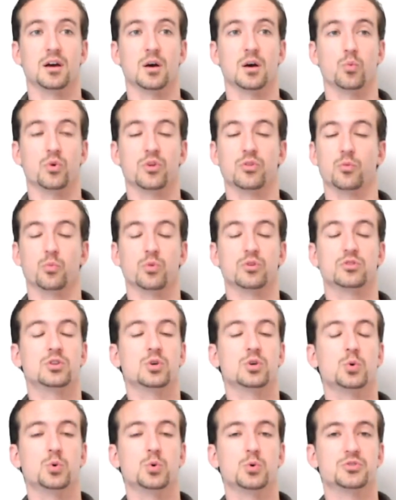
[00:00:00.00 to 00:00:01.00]
with with
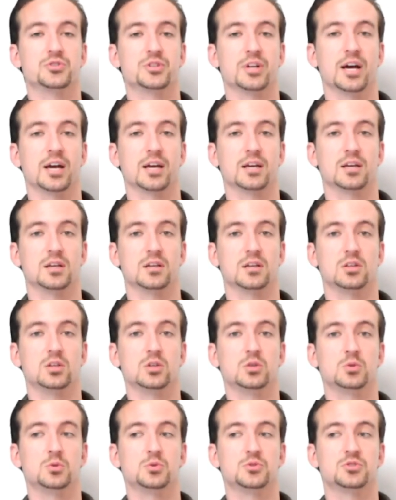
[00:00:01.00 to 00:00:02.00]
tools that I can
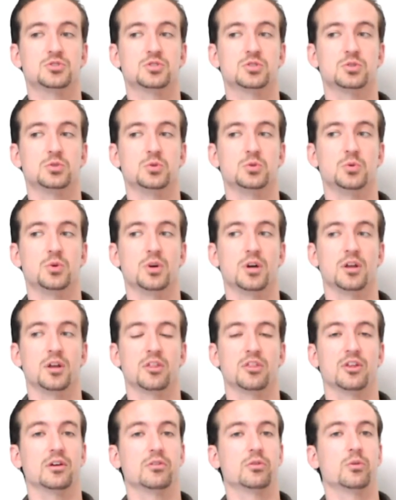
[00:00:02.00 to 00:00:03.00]
use to
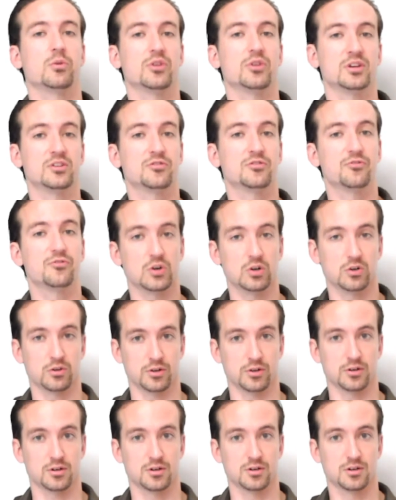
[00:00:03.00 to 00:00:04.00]
think through things
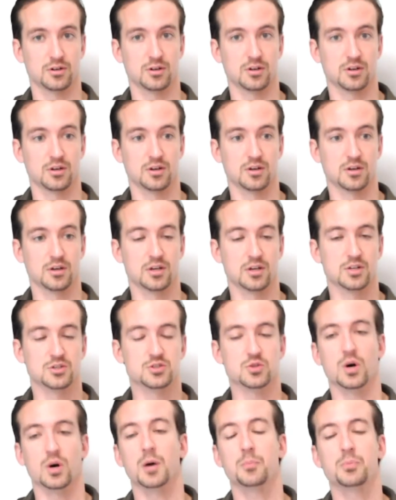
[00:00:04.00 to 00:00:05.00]
further.
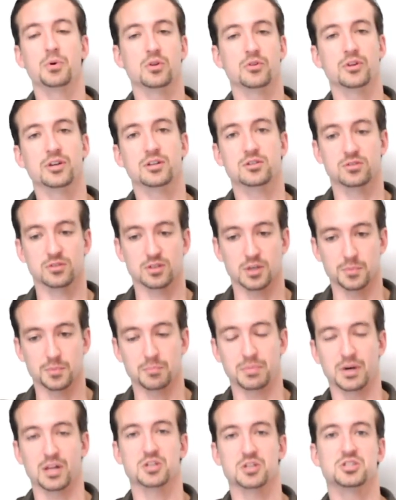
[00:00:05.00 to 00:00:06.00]
So I'll put a link to a couple
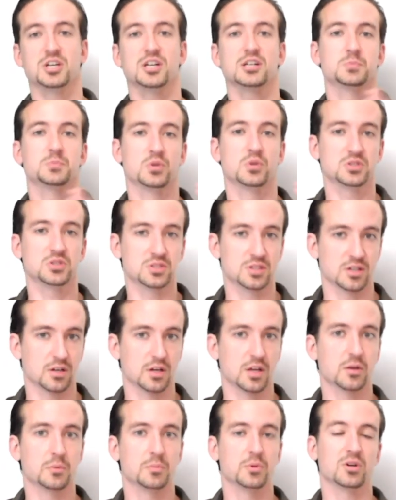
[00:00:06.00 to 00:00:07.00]
apologetic books and
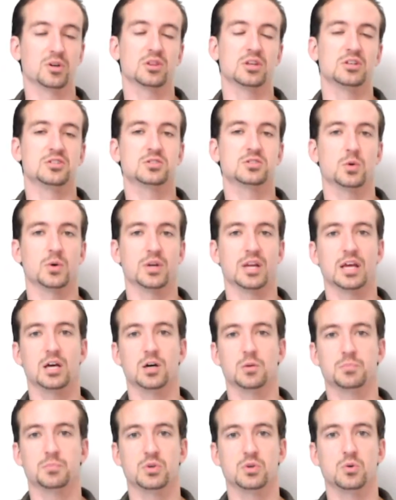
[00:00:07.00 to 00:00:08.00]
another book that's going to
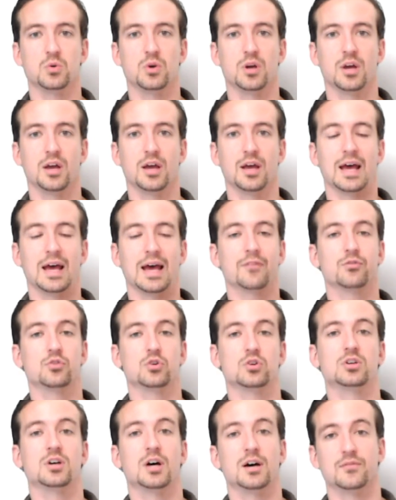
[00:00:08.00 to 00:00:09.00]
help you have
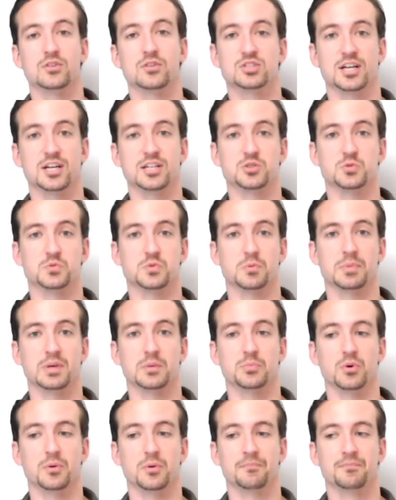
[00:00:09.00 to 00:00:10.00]
good conversations with
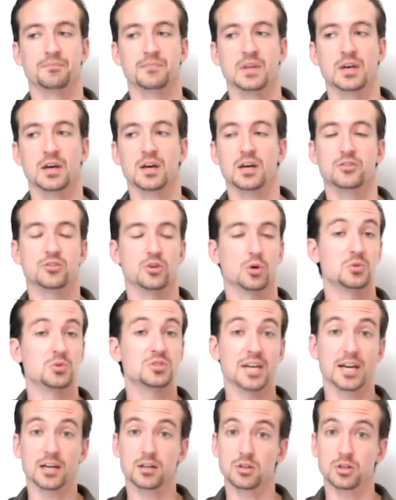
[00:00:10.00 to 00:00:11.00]
people. So
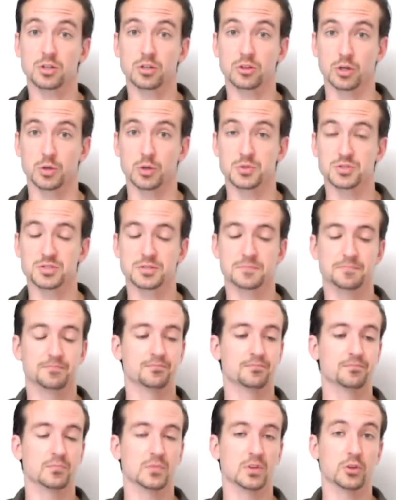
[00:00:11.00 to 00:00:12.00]
take a look at those;
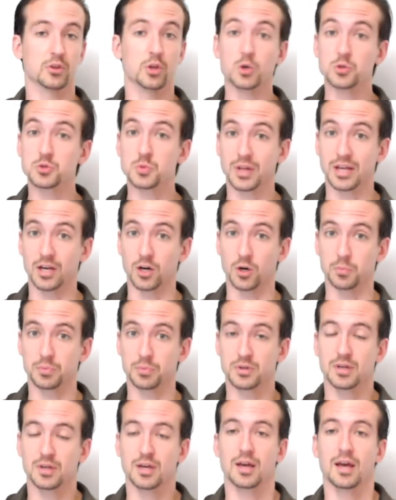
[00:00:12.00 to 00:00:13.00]
those will help,
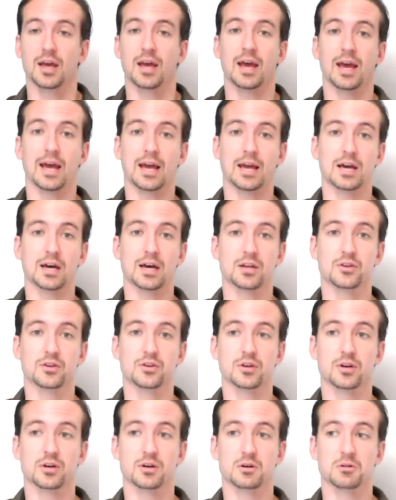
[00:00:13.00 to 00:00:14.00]

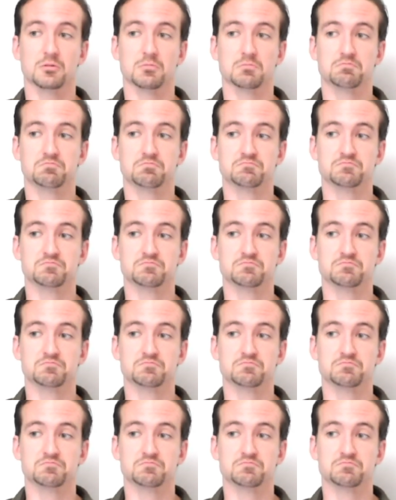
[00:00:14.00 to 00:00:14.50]
and um,